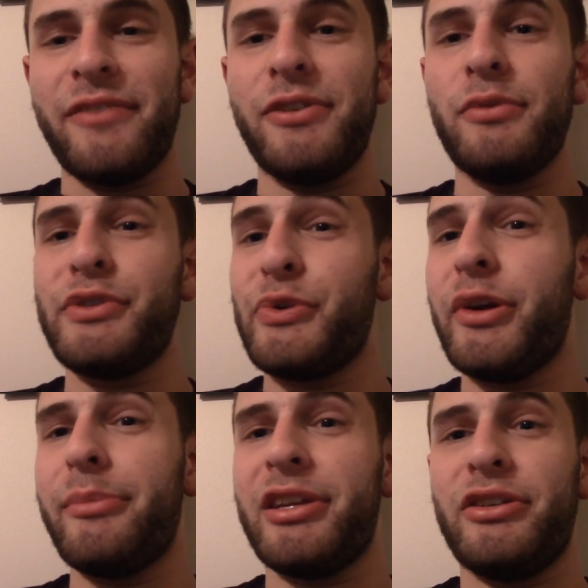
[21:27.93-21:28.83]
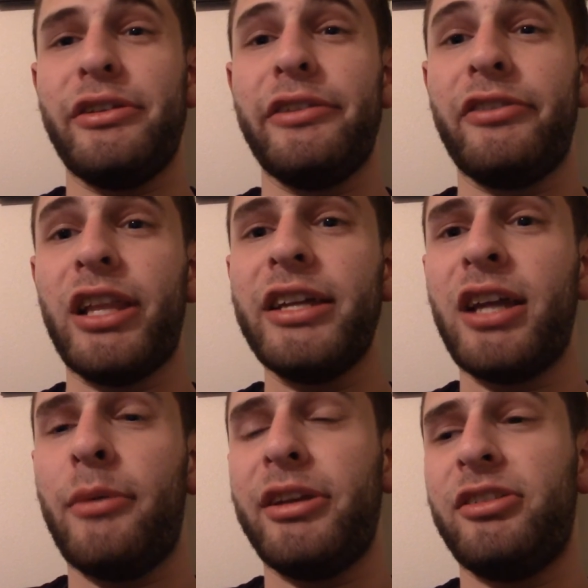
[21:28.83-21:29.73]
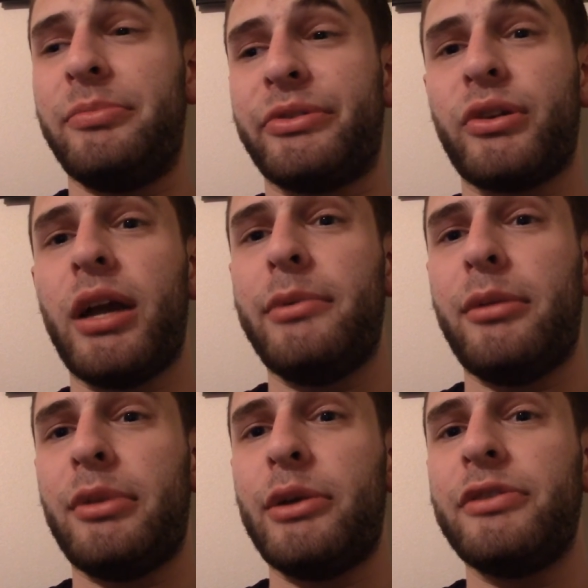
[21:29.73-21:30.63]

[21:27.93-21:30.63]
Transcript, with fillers: If you enjoyed, make sure to leave a like, comment, and subscribe down below.